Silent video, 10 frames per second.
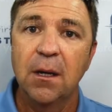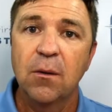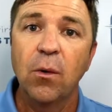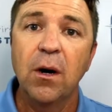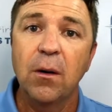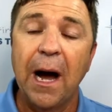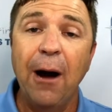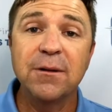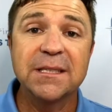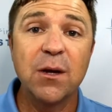Well, I
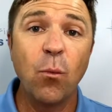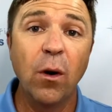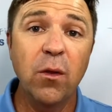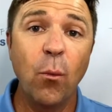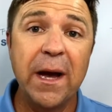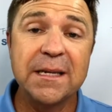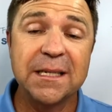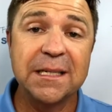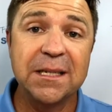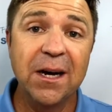would say one of the ways
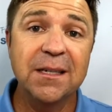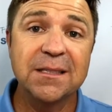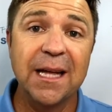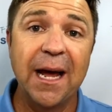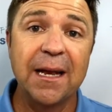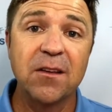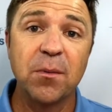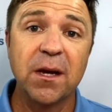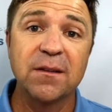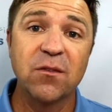it does that is
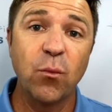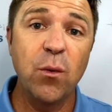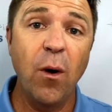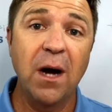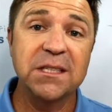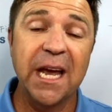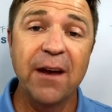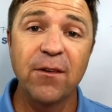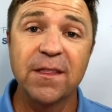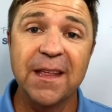because as we watch
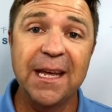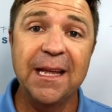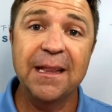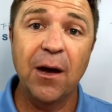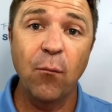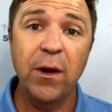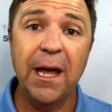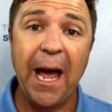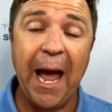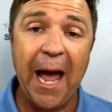everything that we
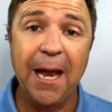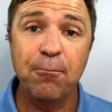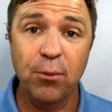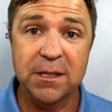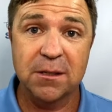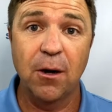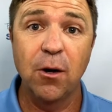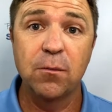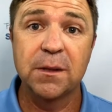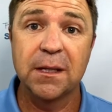had placed our
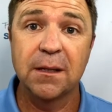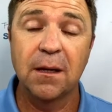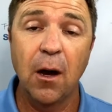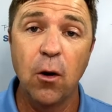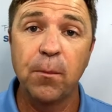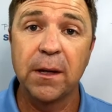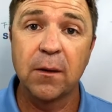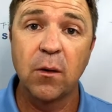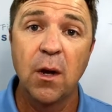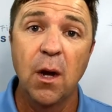hope
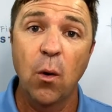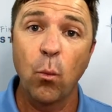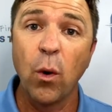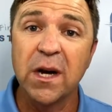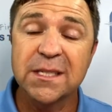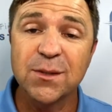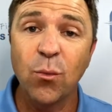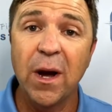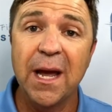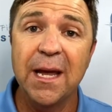in rust
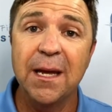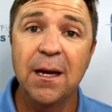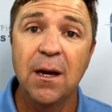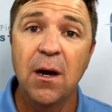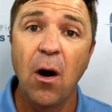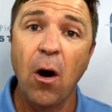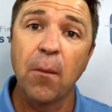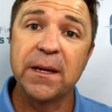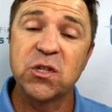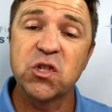away or
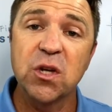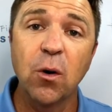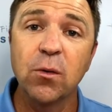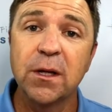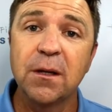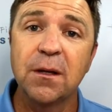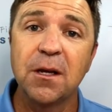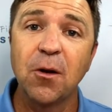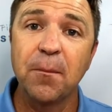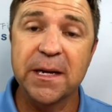be stolen,
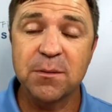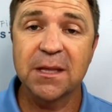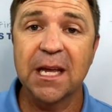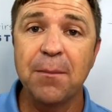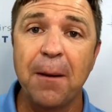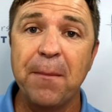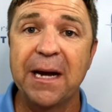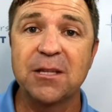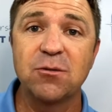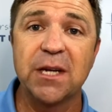you know, it makes me think about
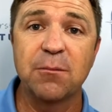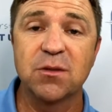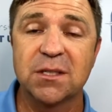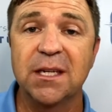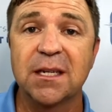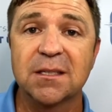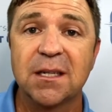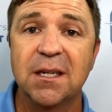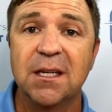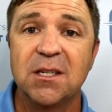Matthew chapter 6.
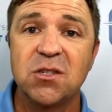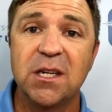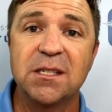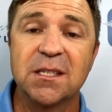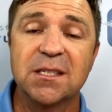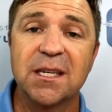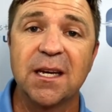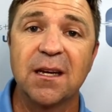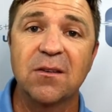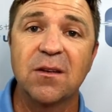Jesus
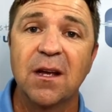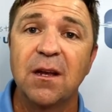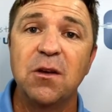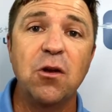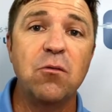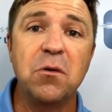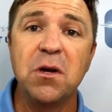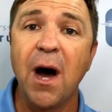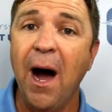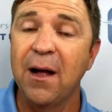says, do
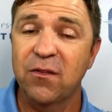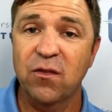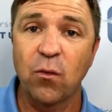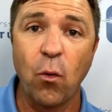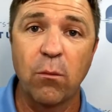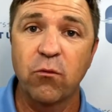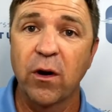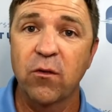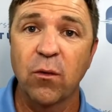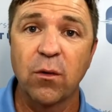not store up
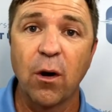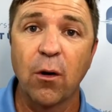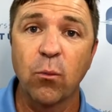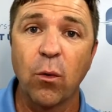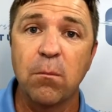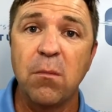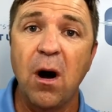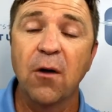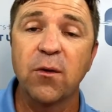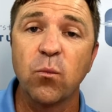treasure on earth where
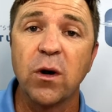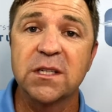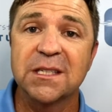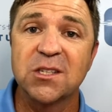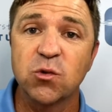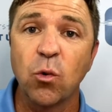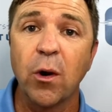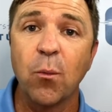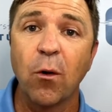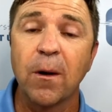moth and rust
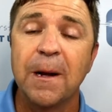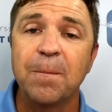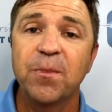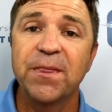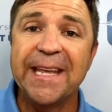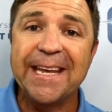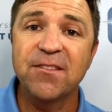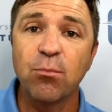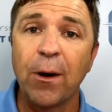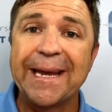destroy and where
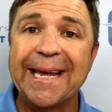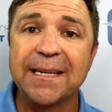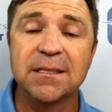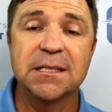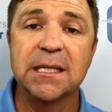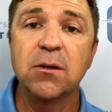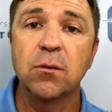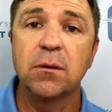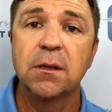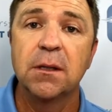thieves break in and
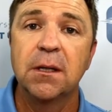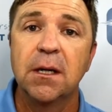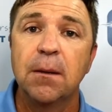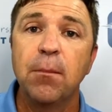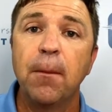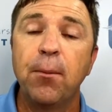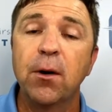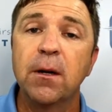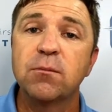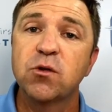steal, but
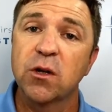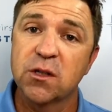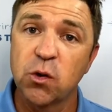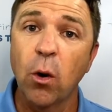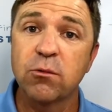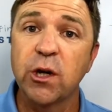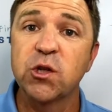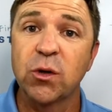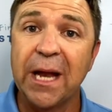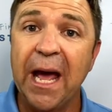store up
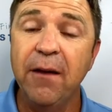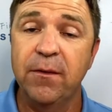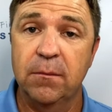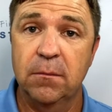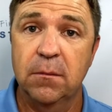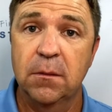treasure in heaven